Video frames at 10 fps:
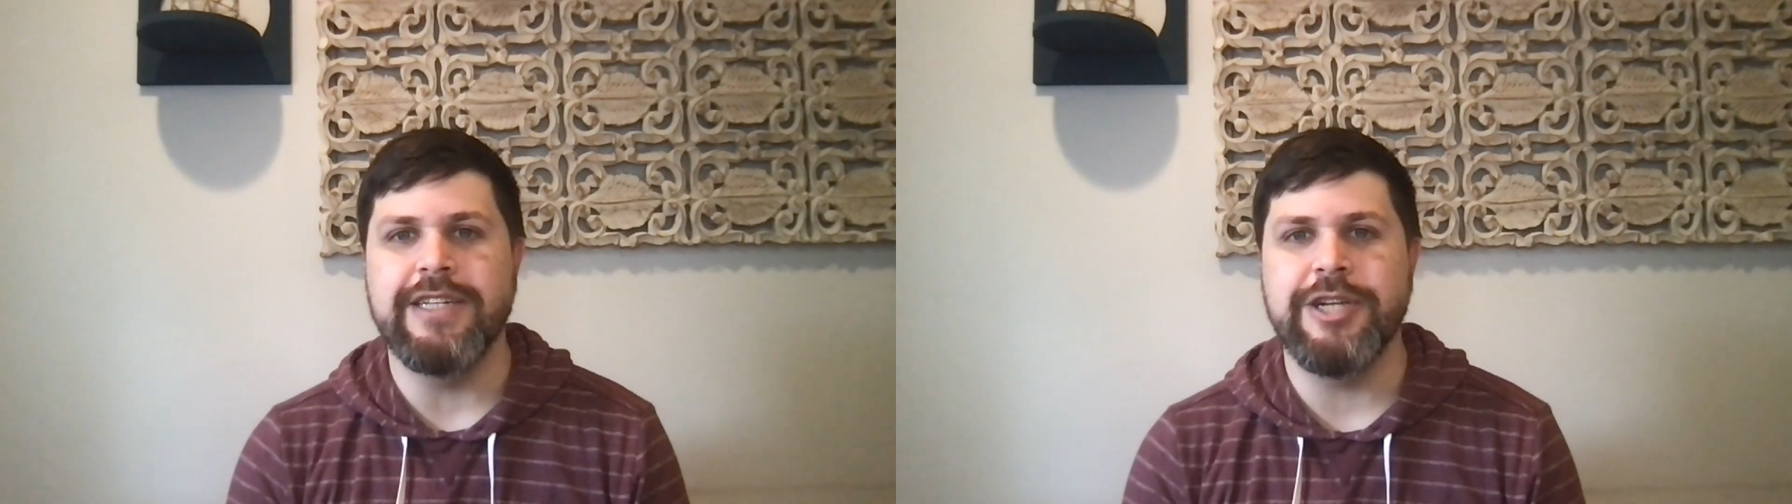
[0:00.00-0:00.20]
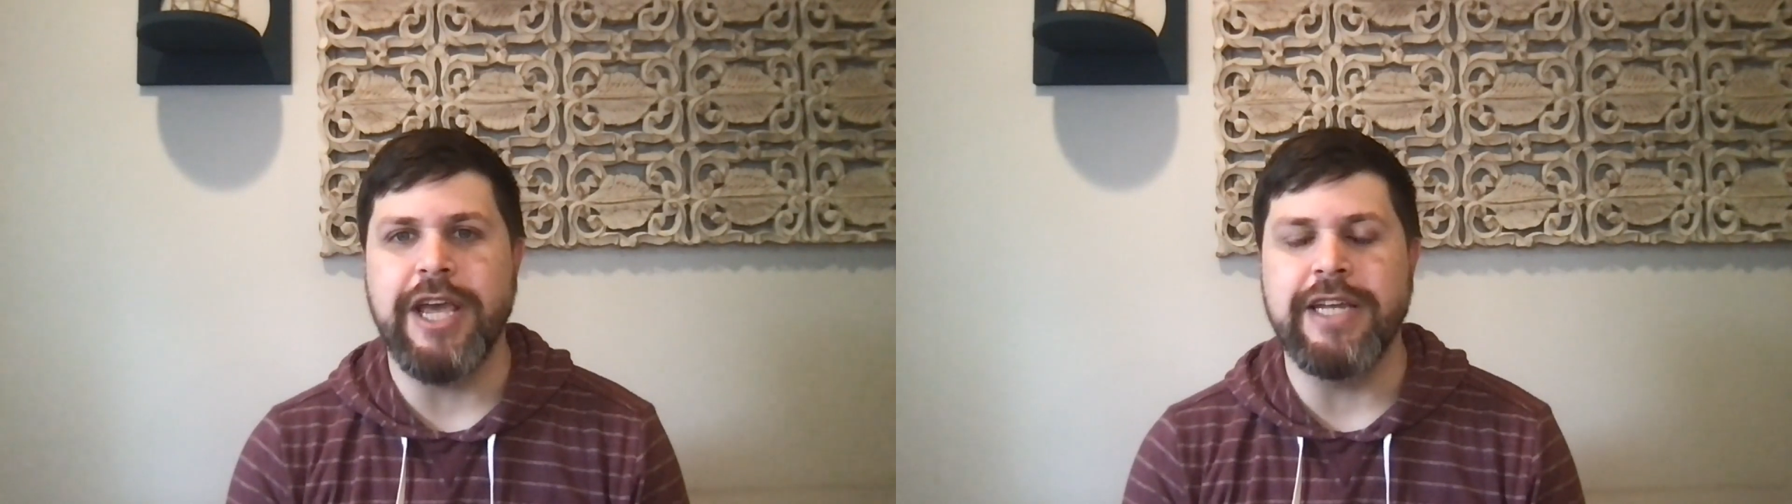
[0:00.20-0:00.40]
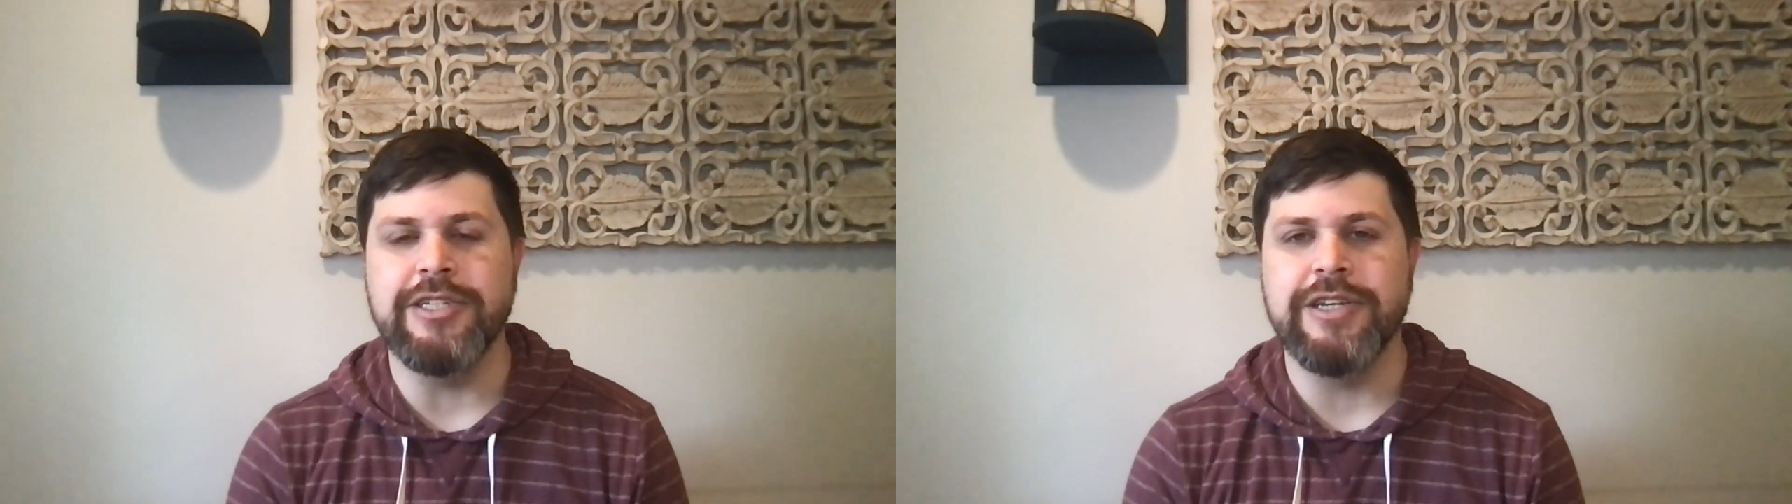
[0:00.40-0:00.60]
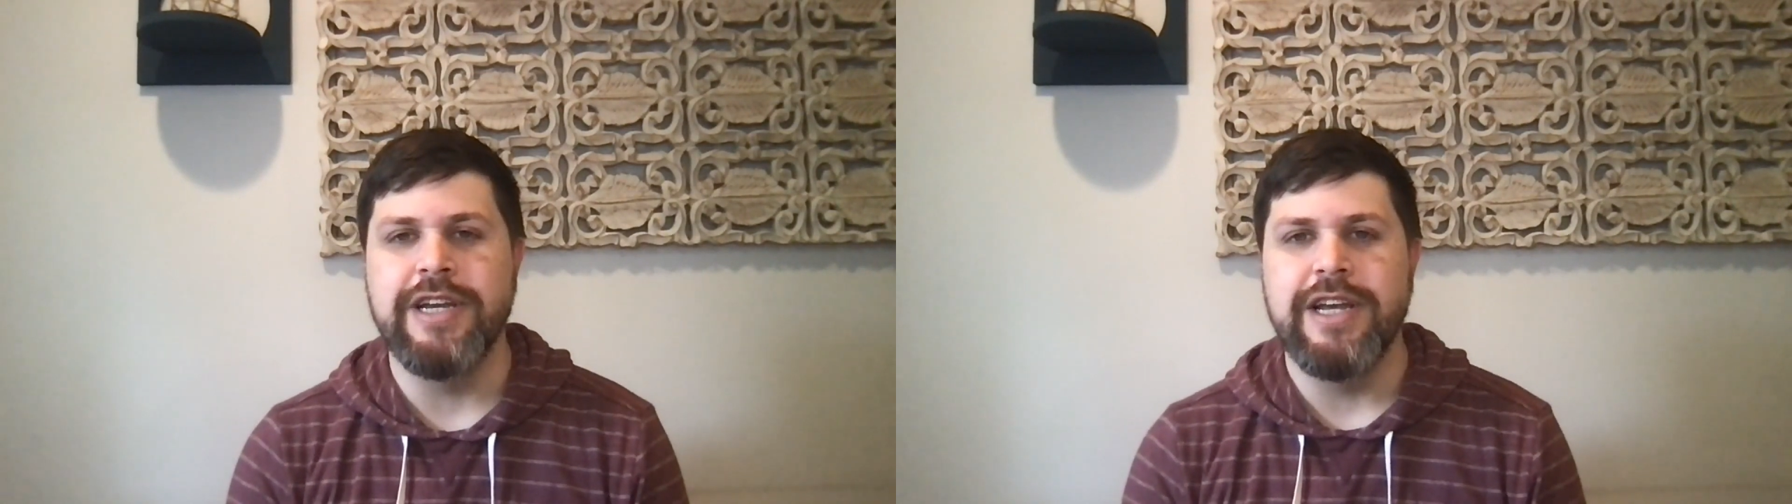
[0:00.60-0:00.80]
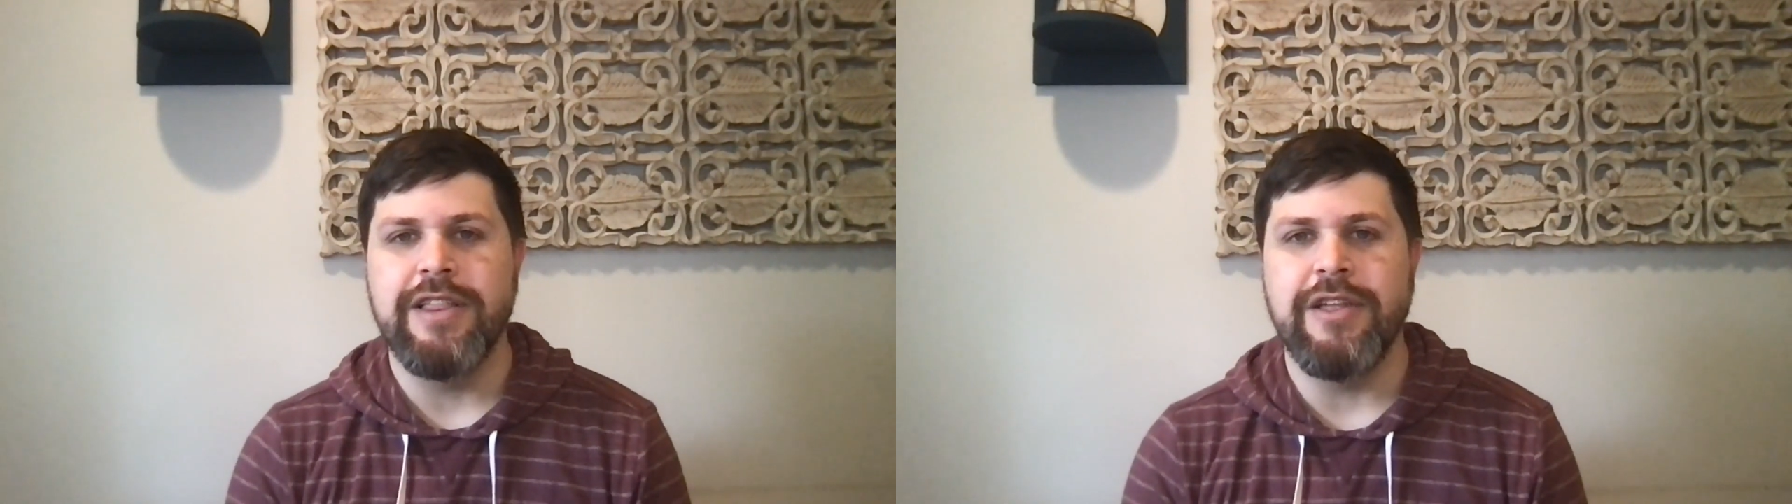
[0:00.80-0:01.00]
change
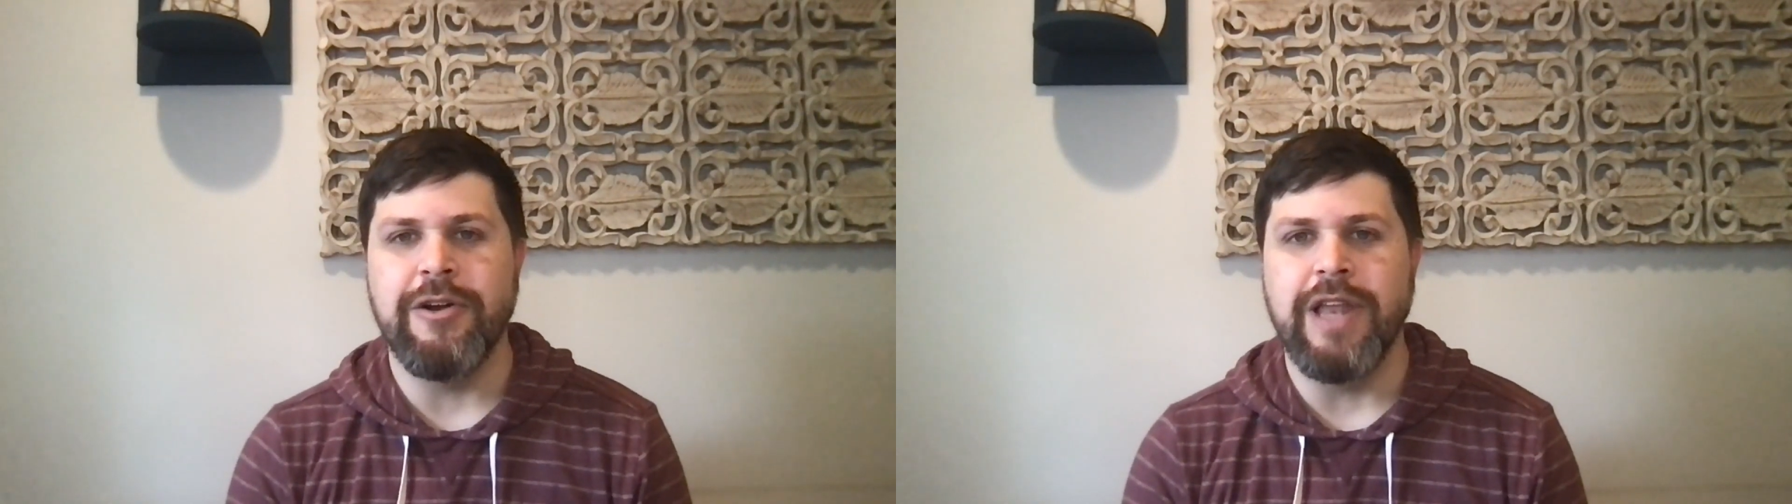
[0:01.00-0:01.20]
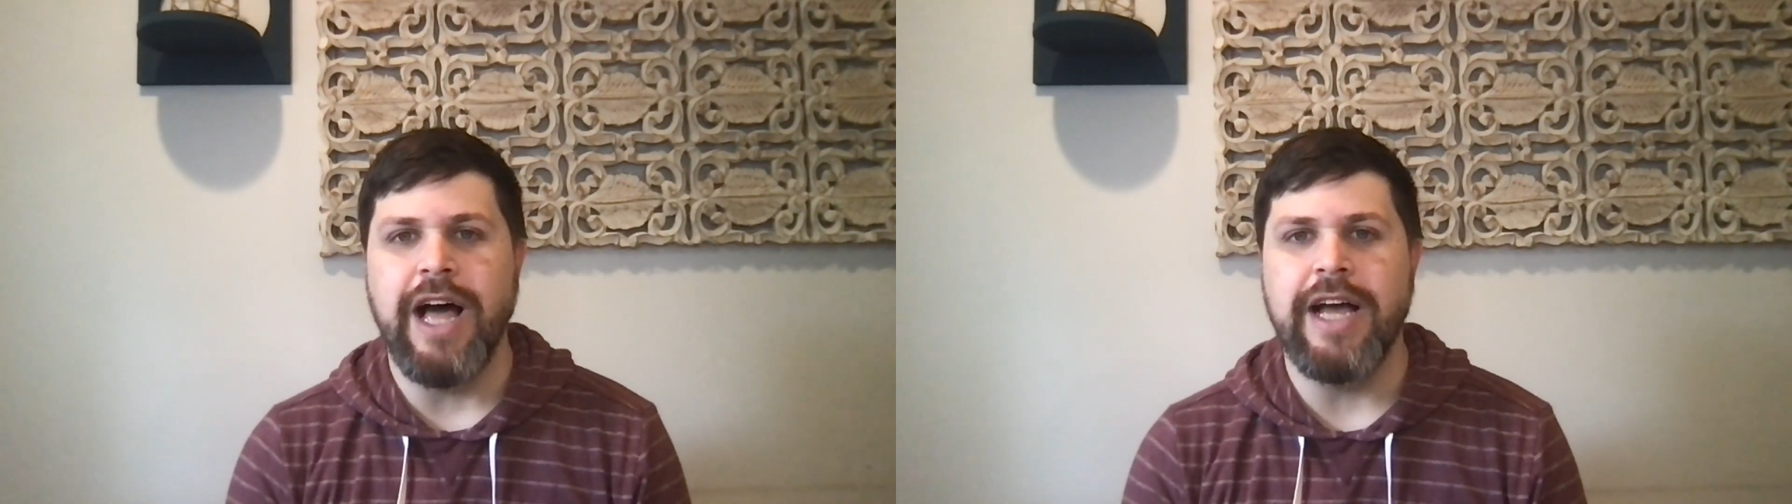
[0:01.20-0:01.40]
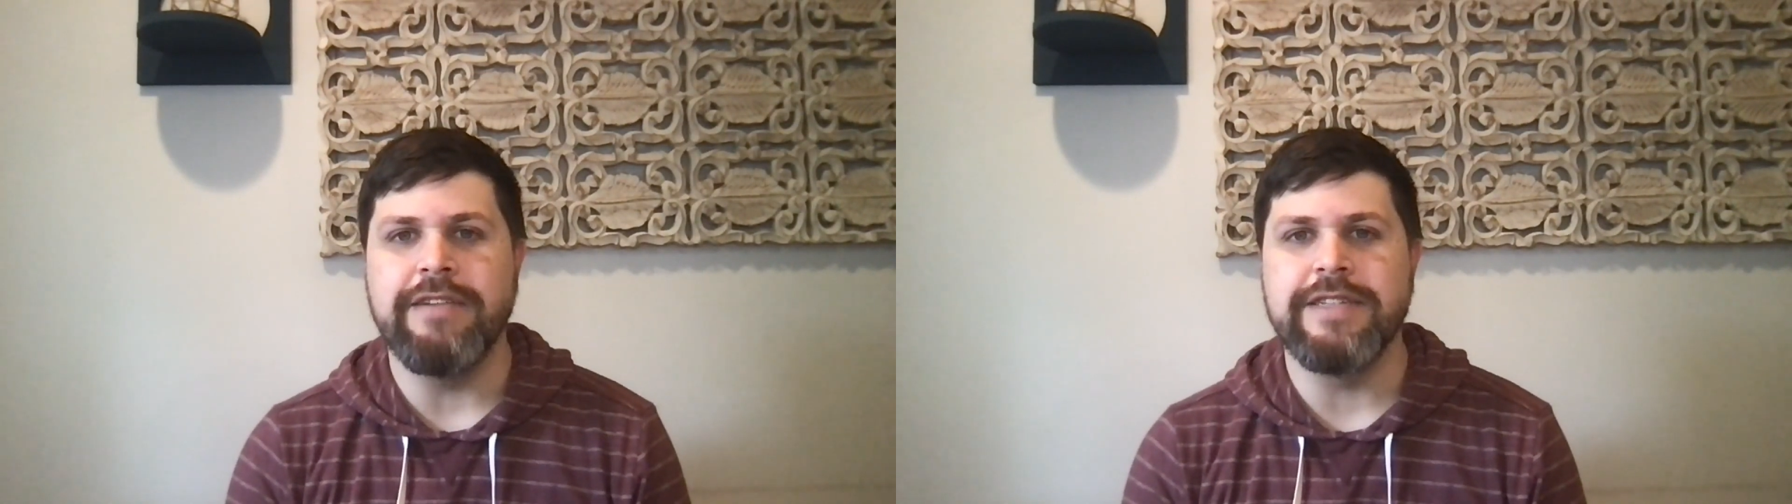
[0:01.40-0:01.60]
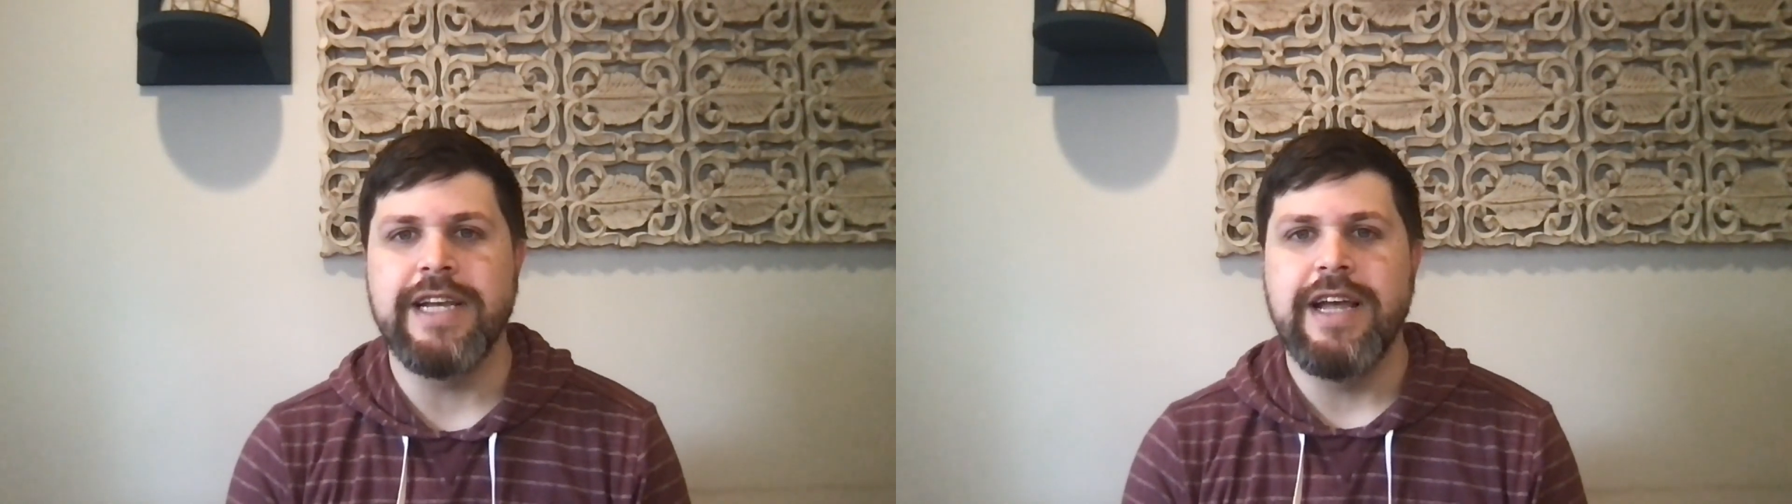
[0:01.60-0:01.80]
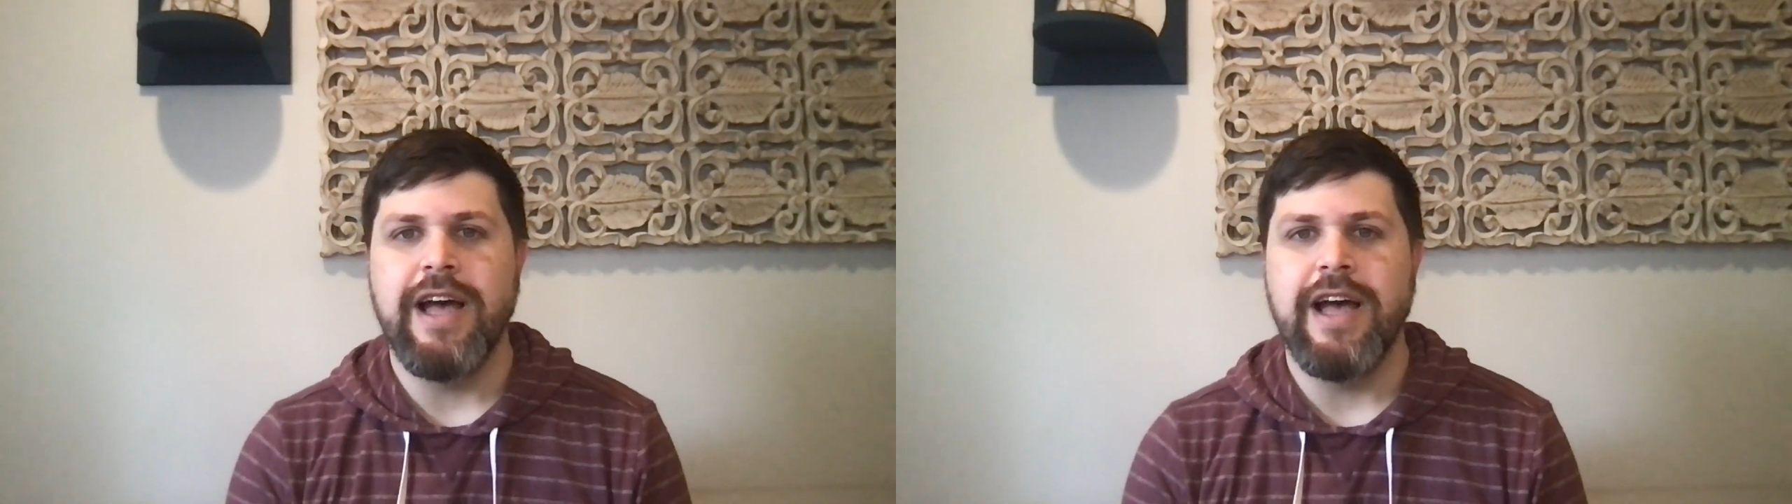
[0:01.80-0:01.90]
their lives